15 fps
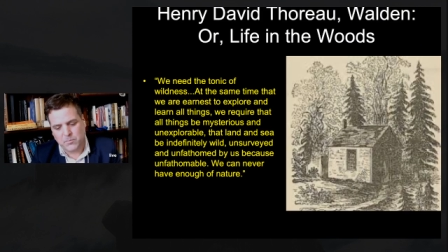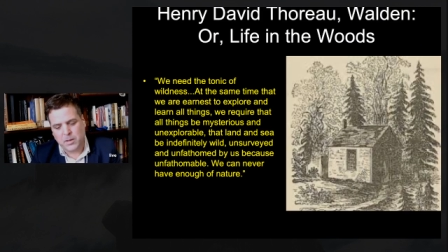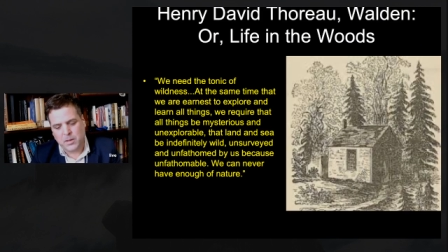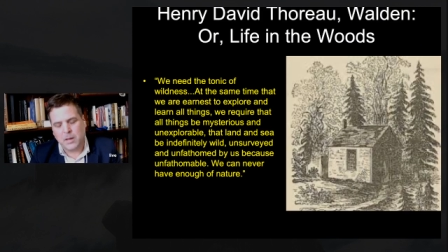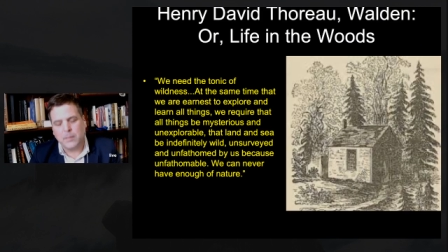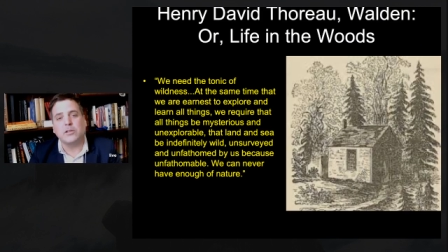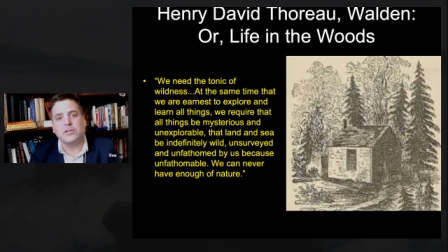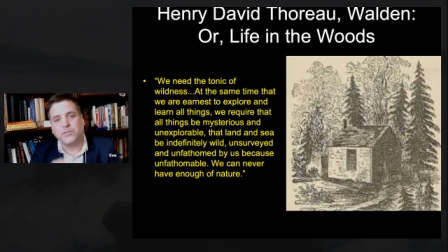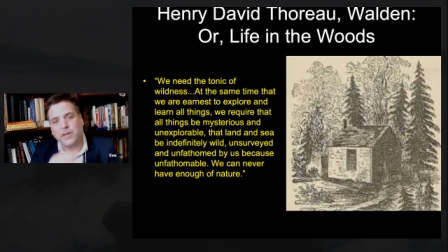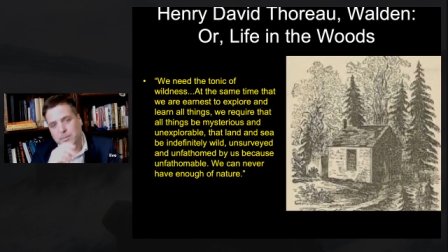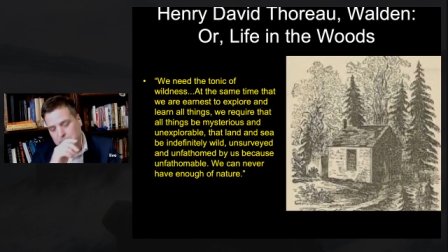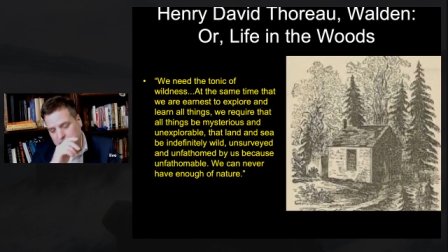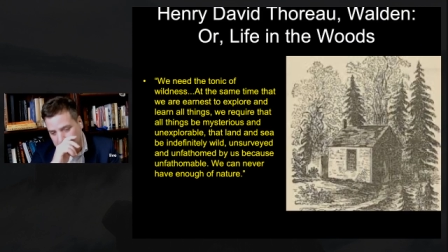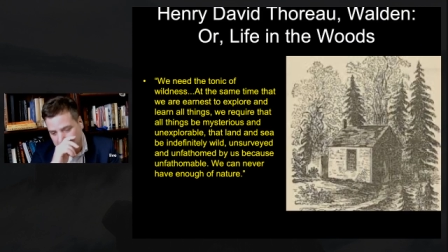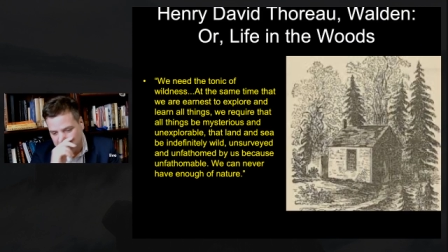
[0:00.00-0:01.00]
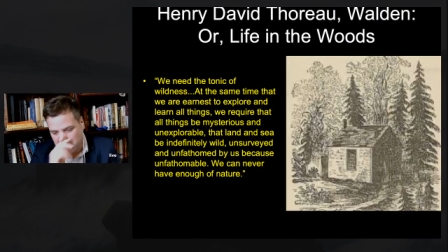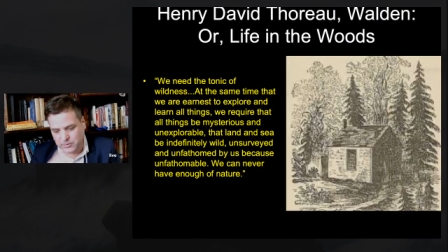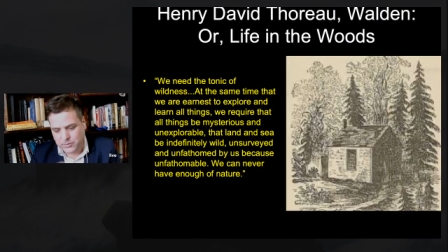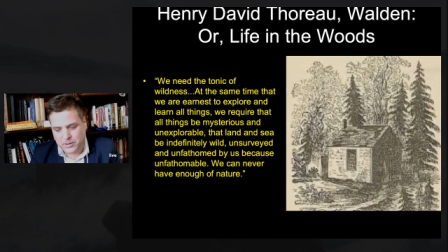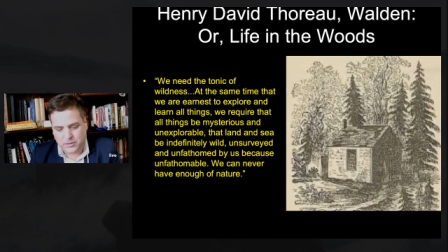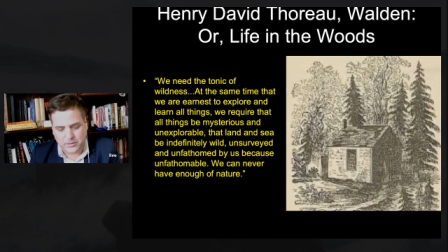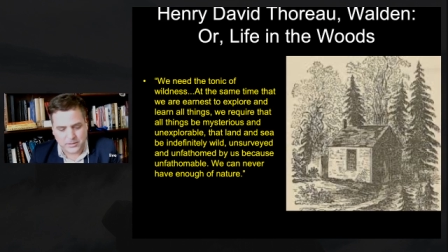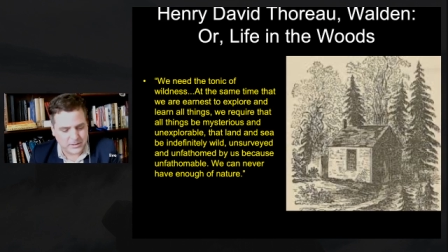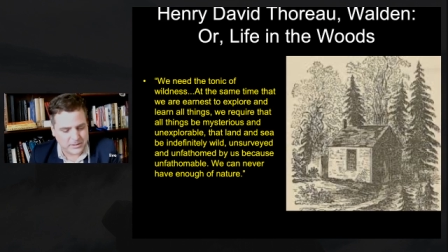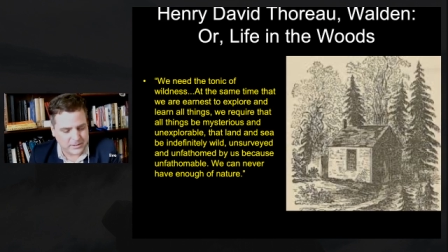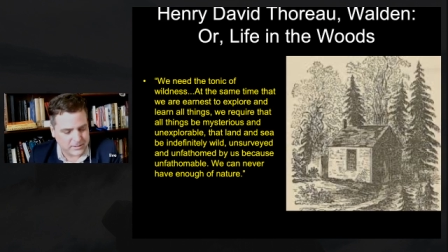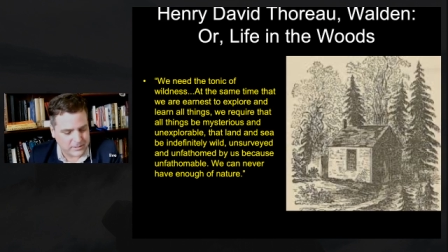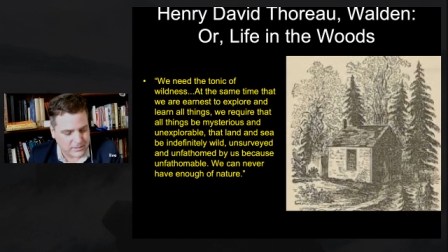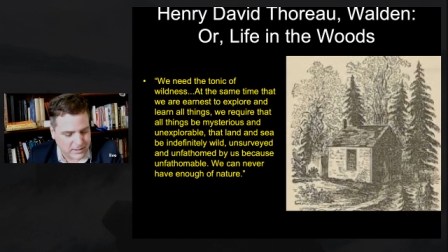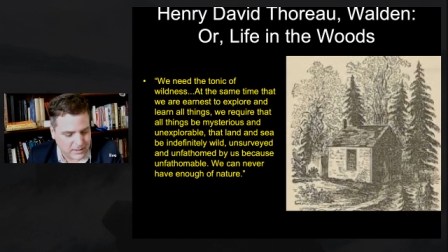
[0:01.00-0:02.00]
Most famously, Thoreau
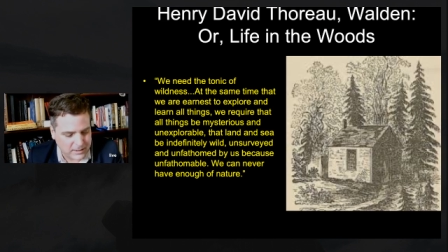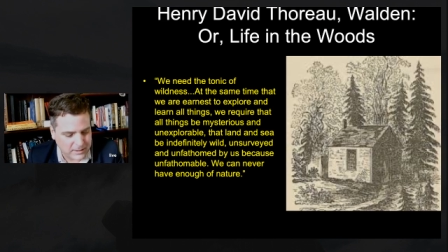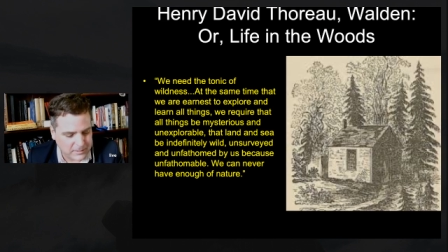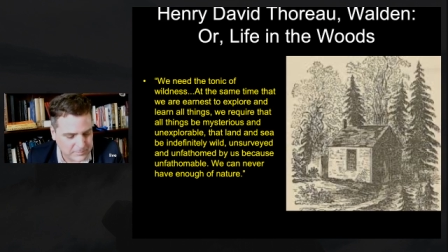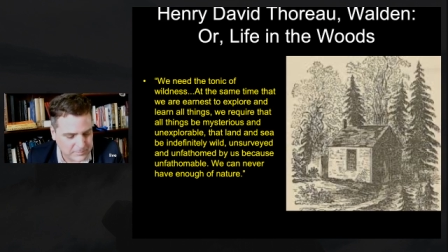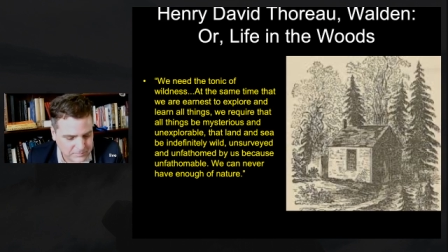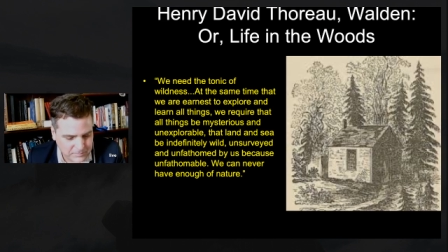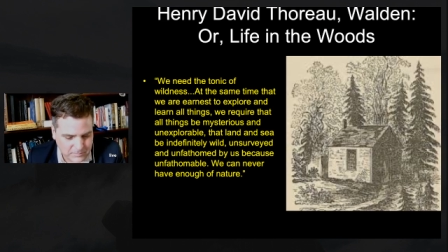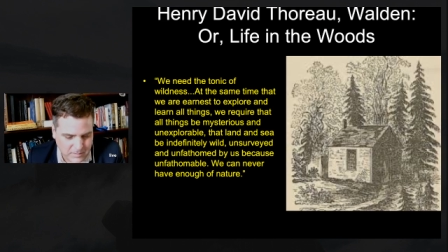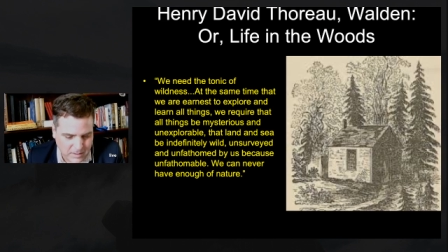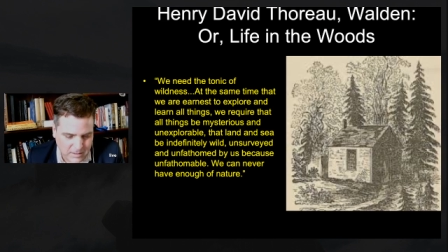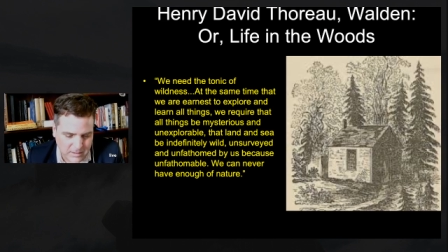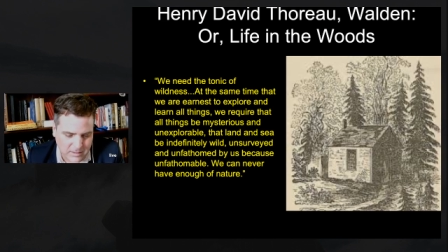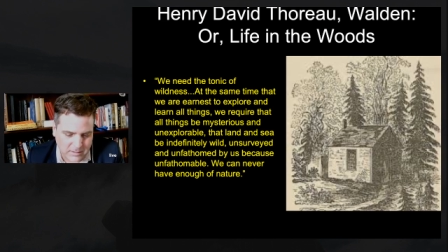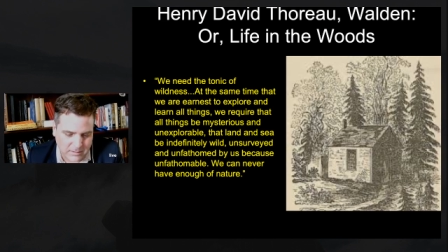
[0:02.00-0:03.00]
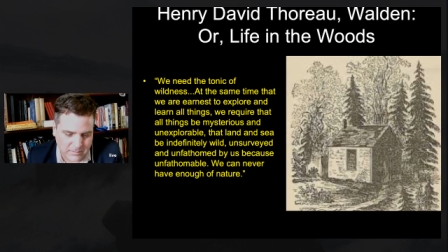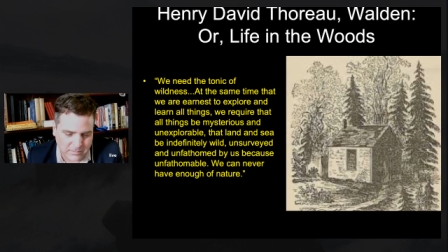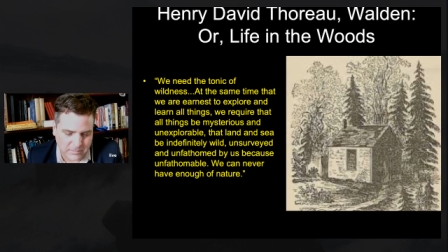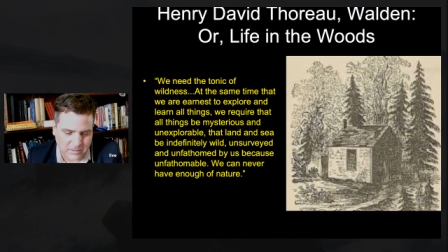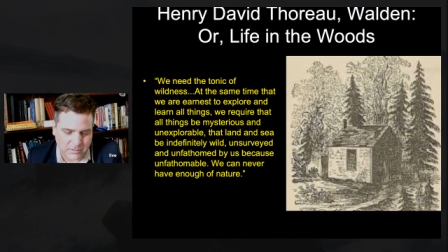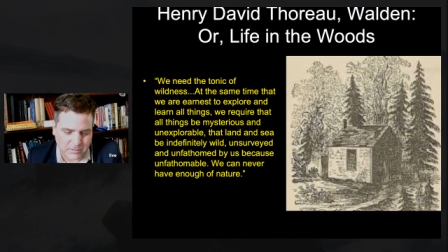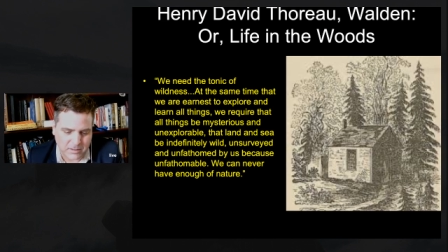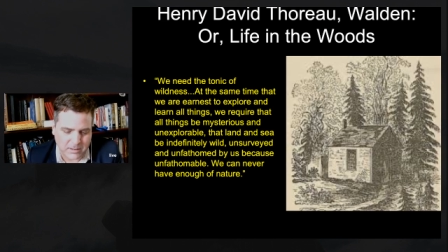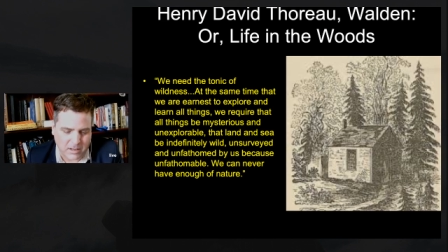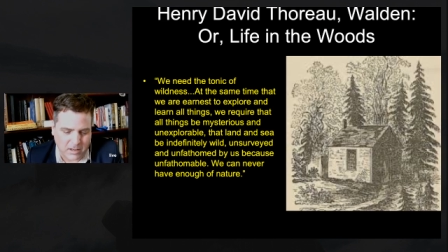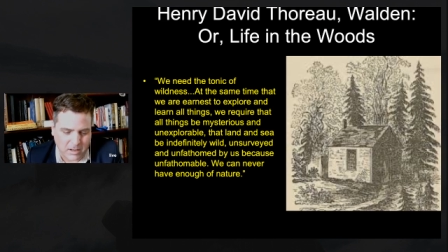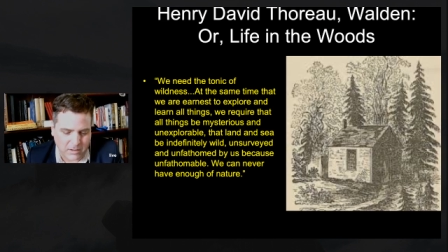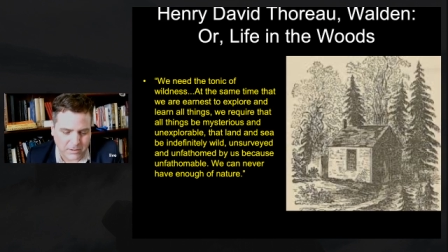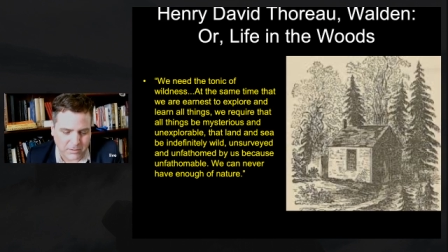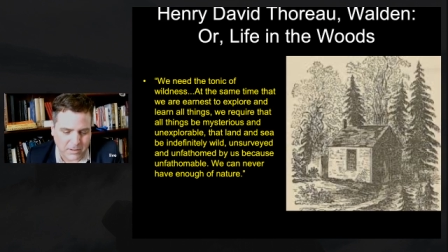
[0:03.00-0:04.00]
is uh, uh the uh,
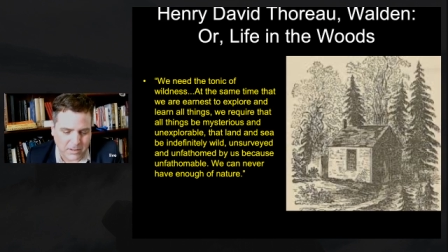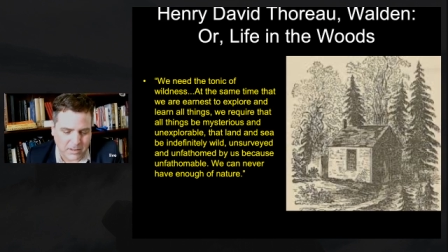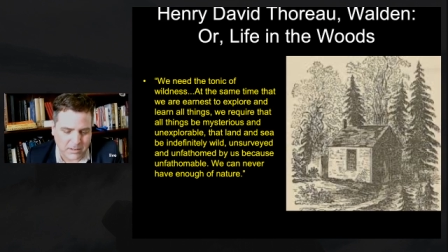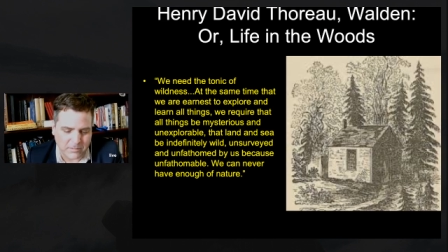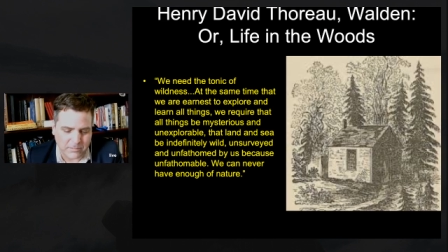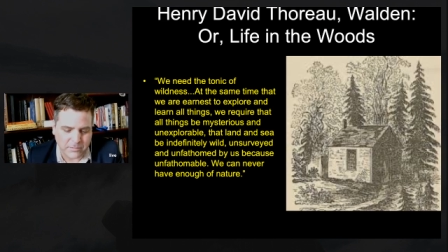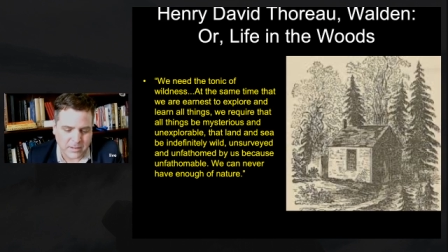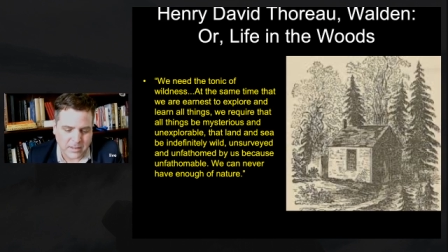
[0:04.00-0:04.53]
author of